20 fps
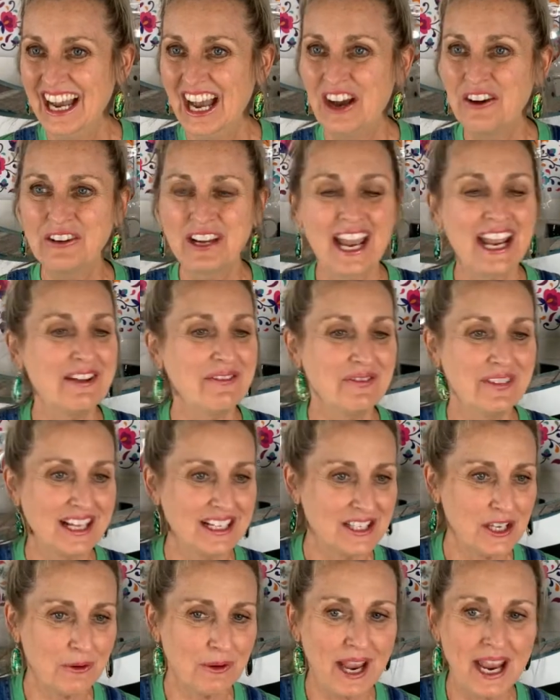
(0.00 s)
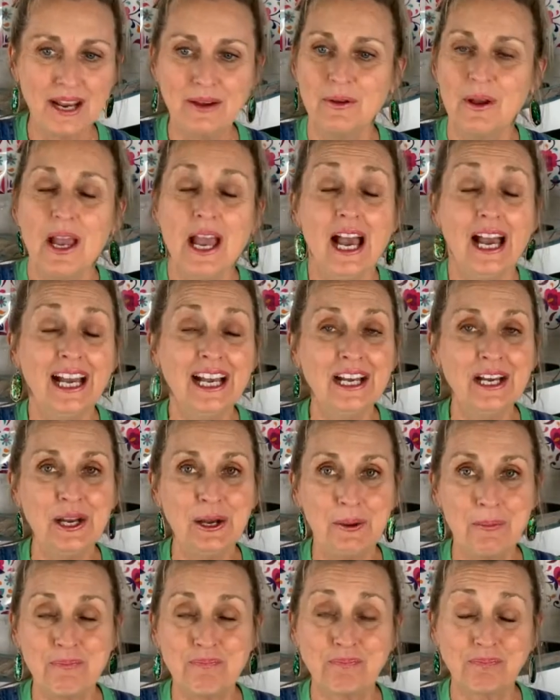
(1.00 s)
Okay, that's okay.
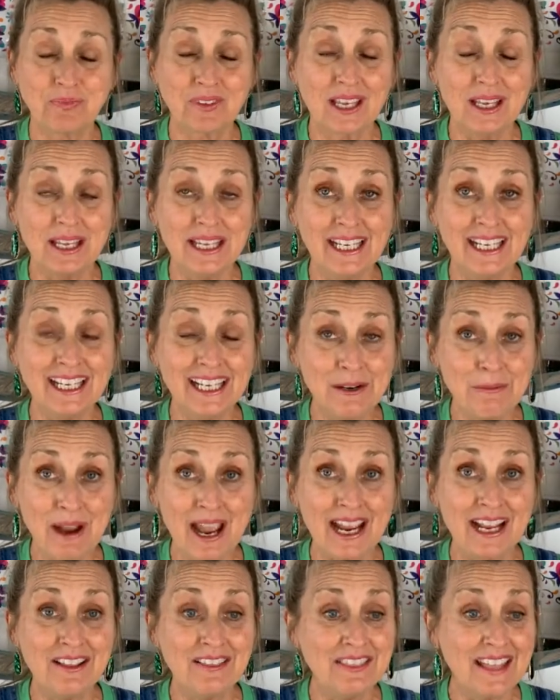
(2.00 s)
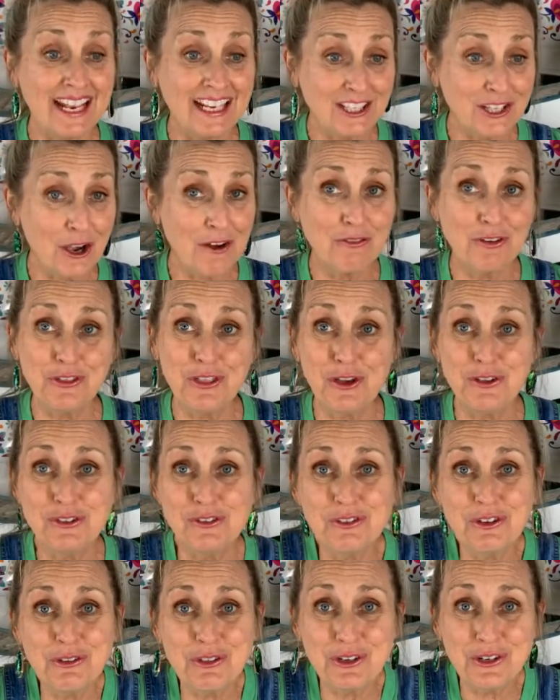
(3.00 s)
Um, anyway, thank y'all for those
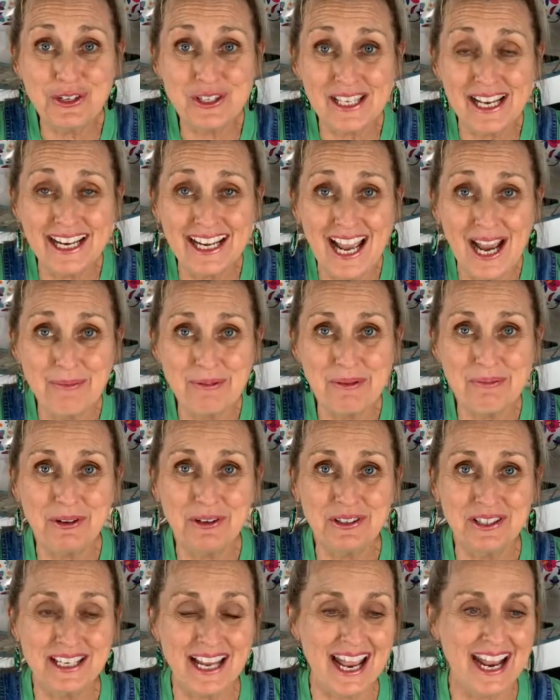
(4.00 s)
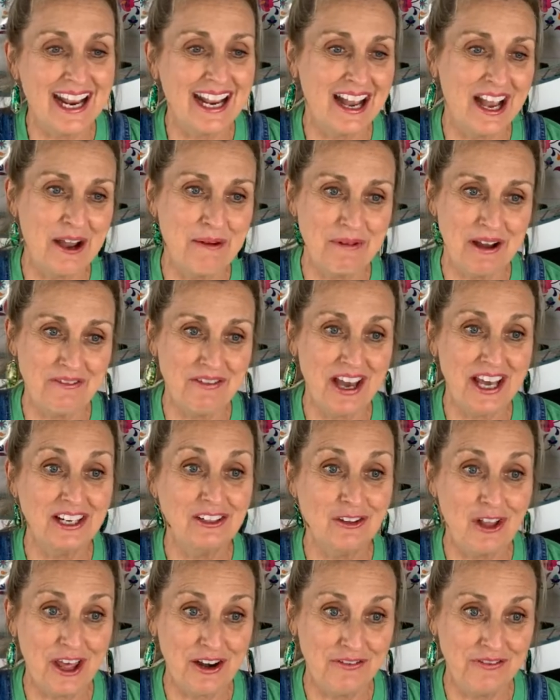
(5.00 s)
of you that are saying happy birthday. Um, I've had a
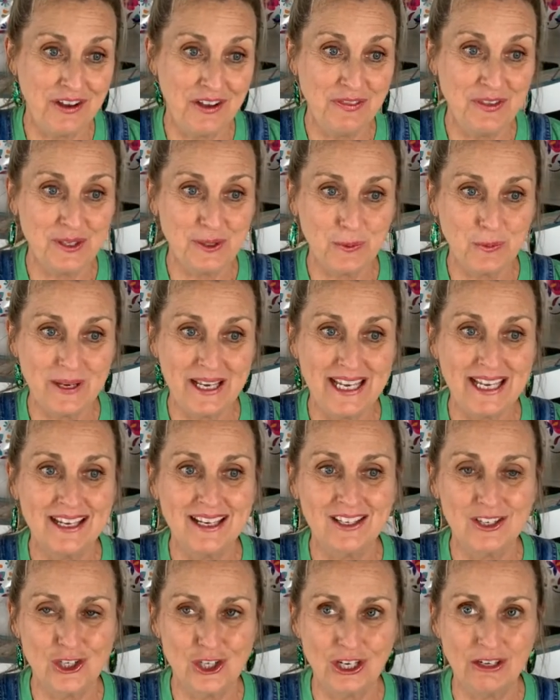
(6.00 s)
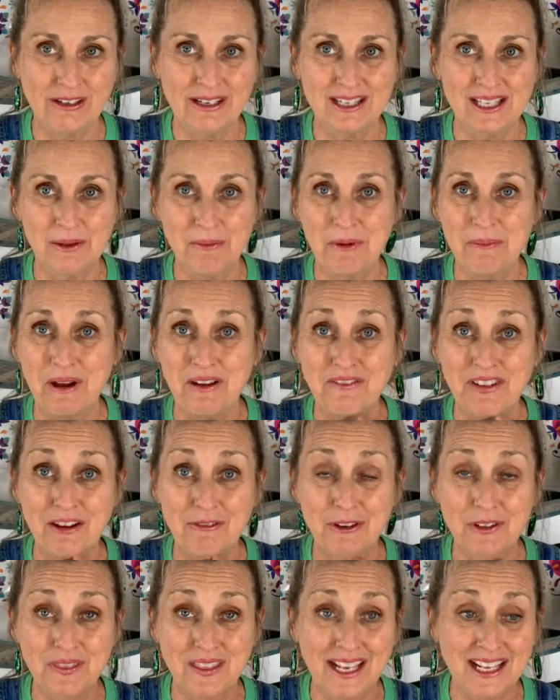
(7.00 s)
lot of fun this week sharing some of my
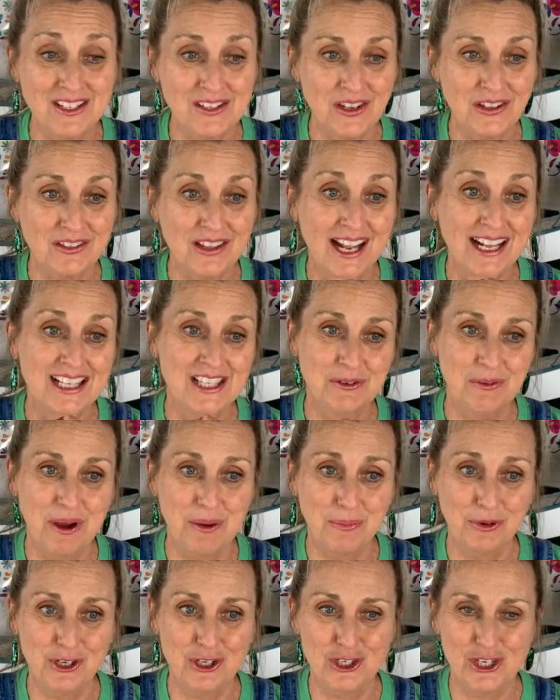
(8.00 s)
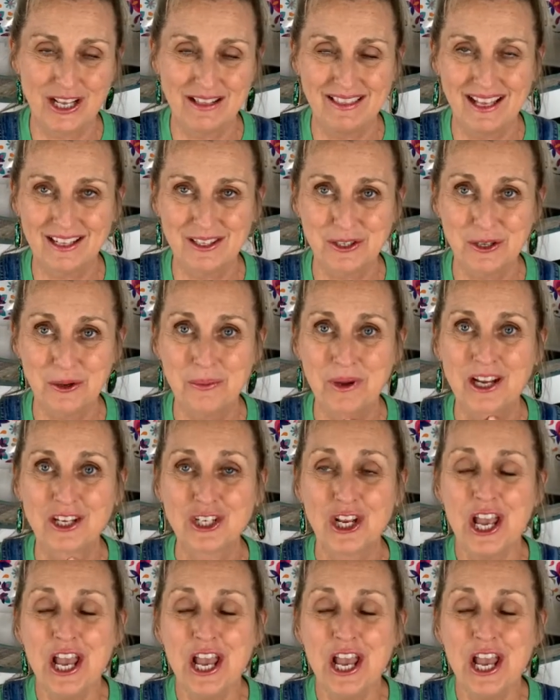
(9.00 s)
favorite things online, so I appreciate that so much.